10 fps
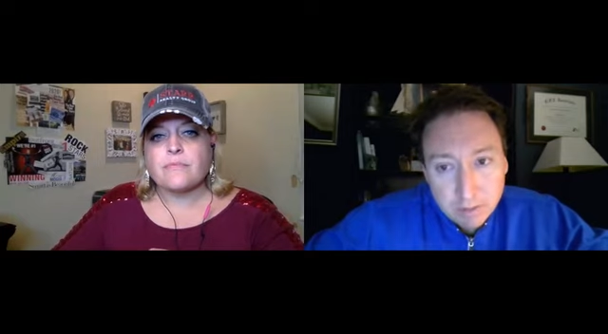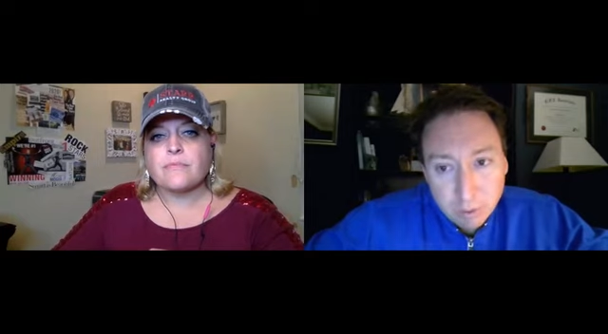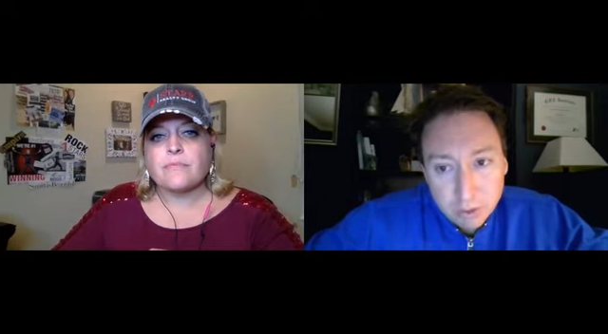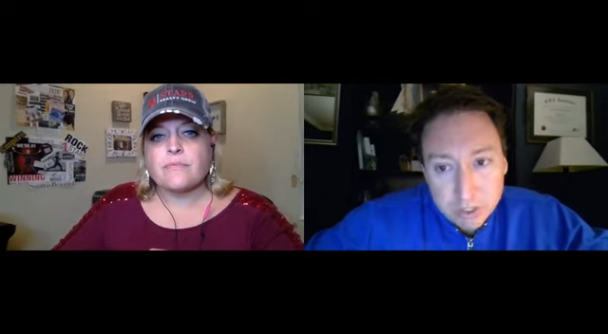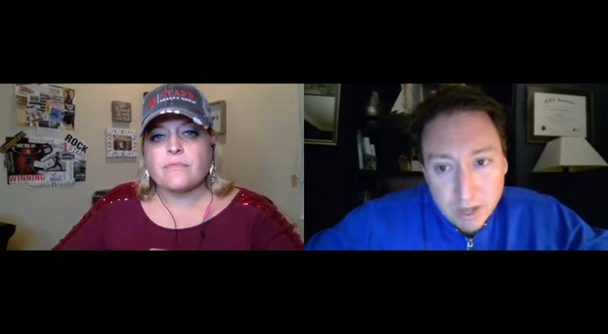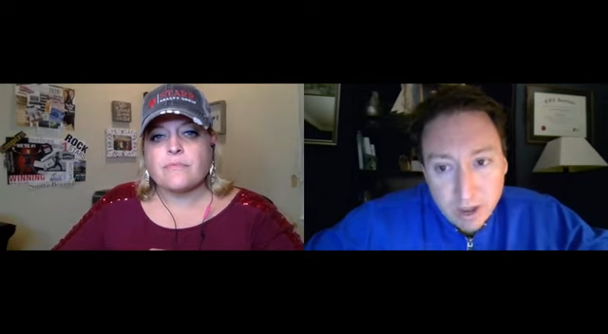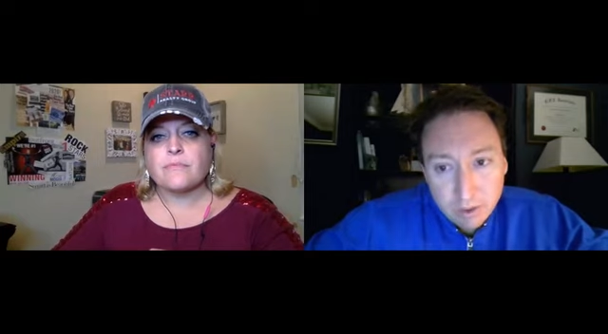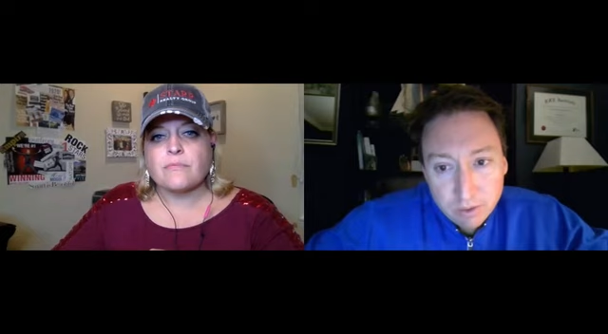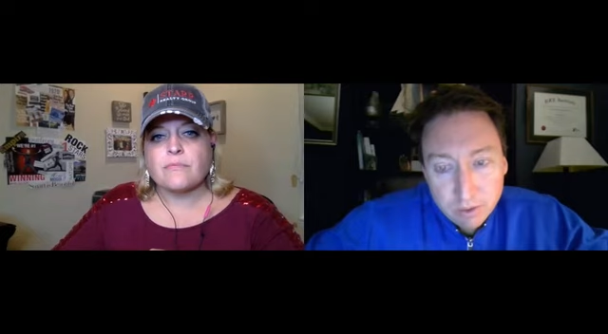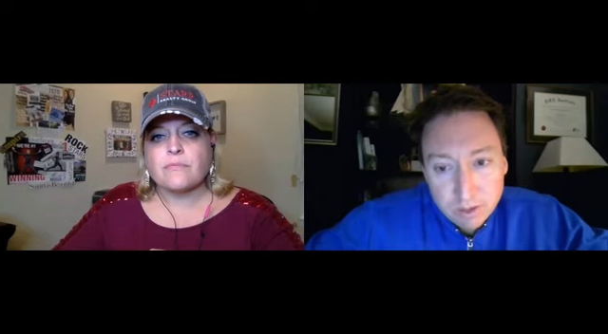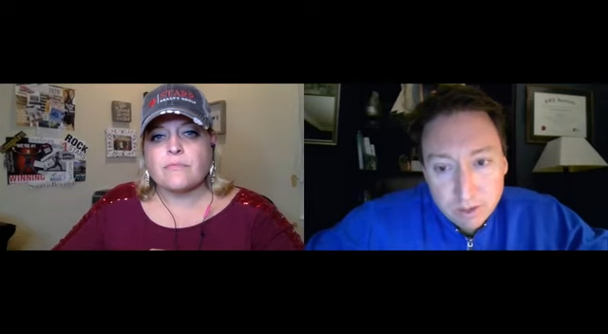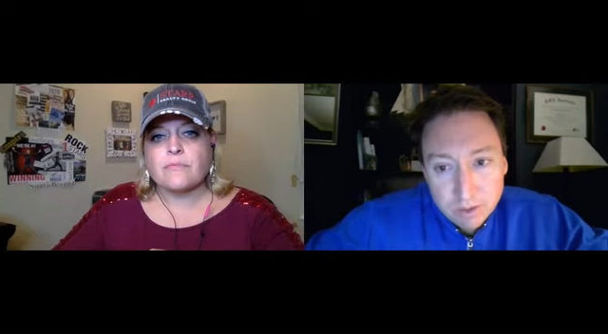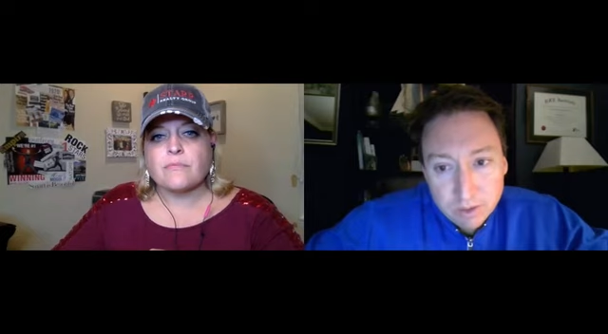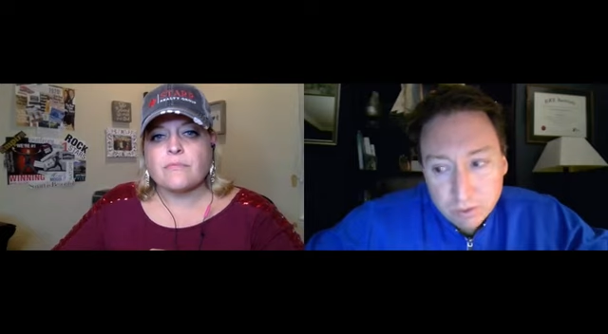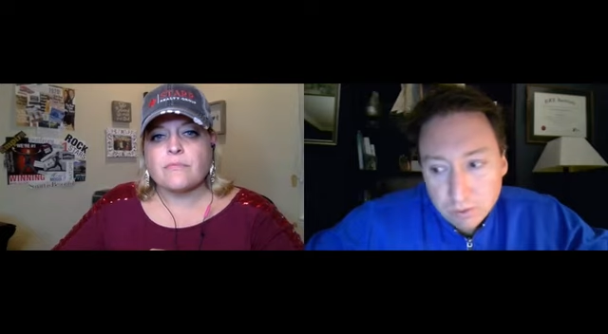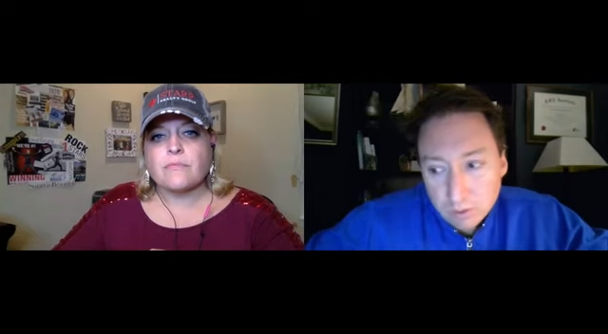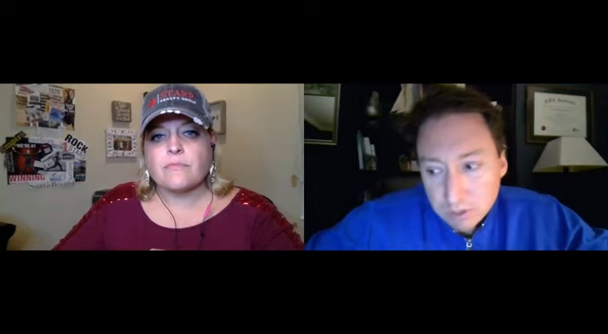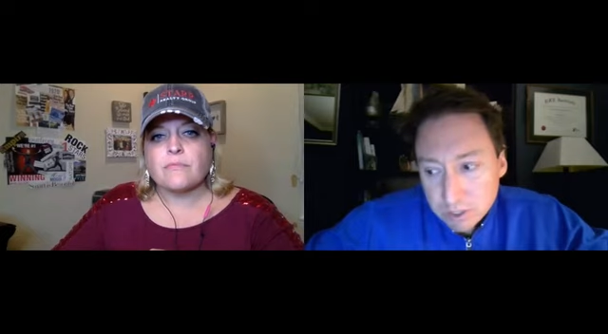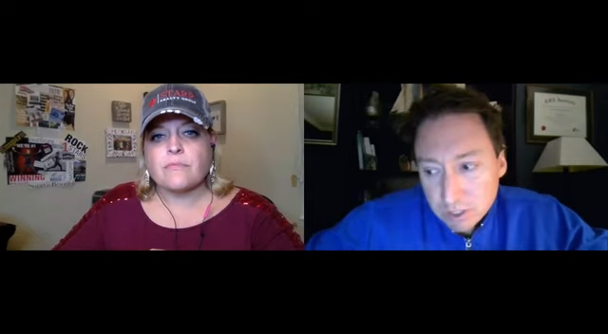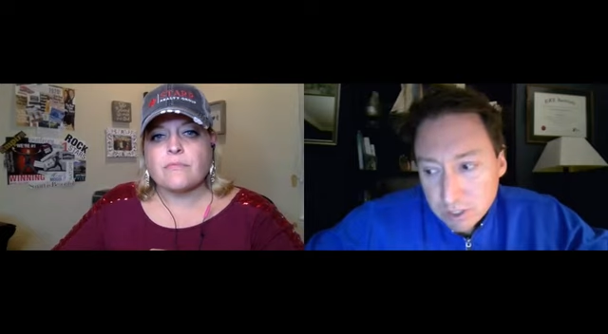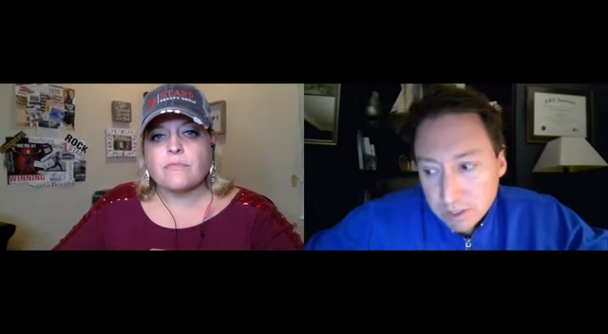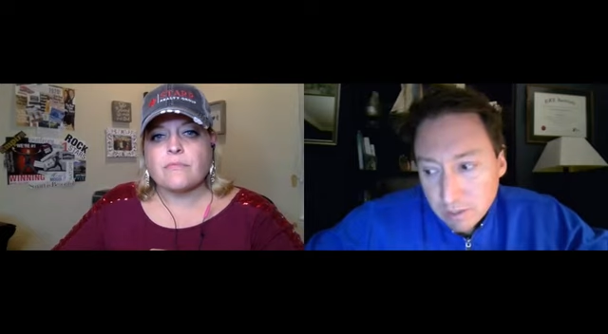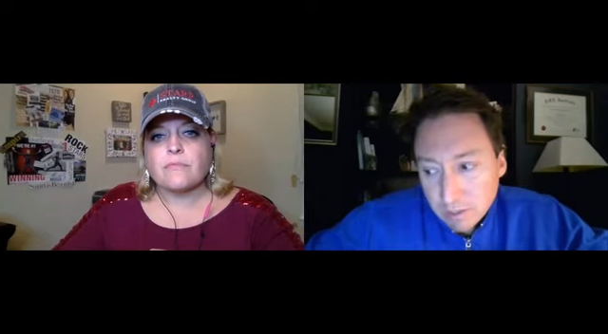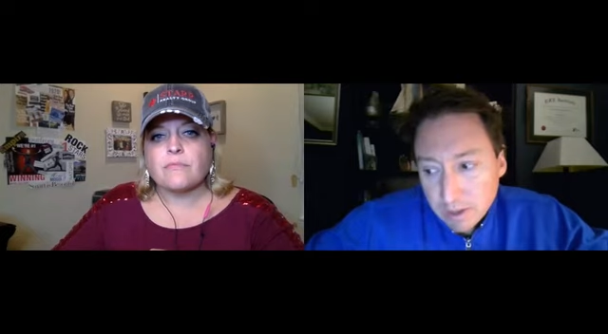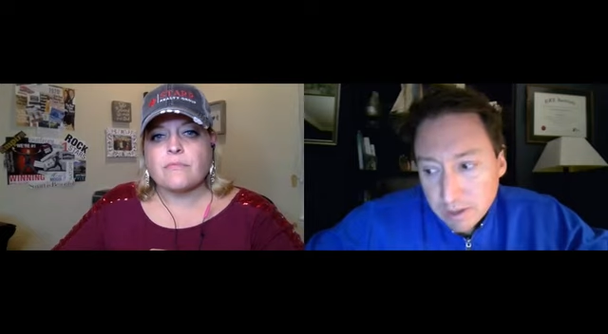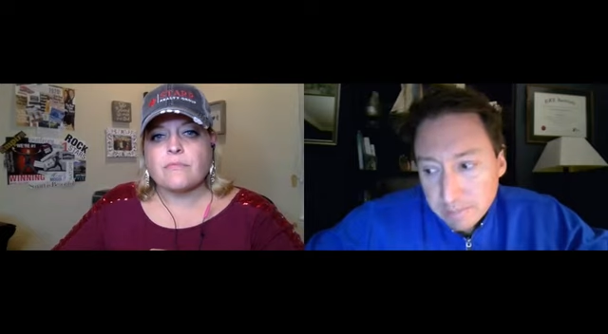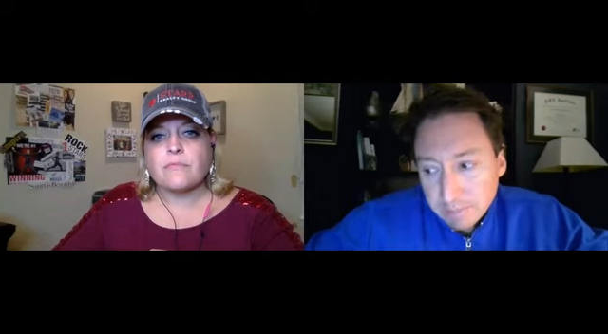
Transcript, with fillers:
Speaker 1: pushed out into the system,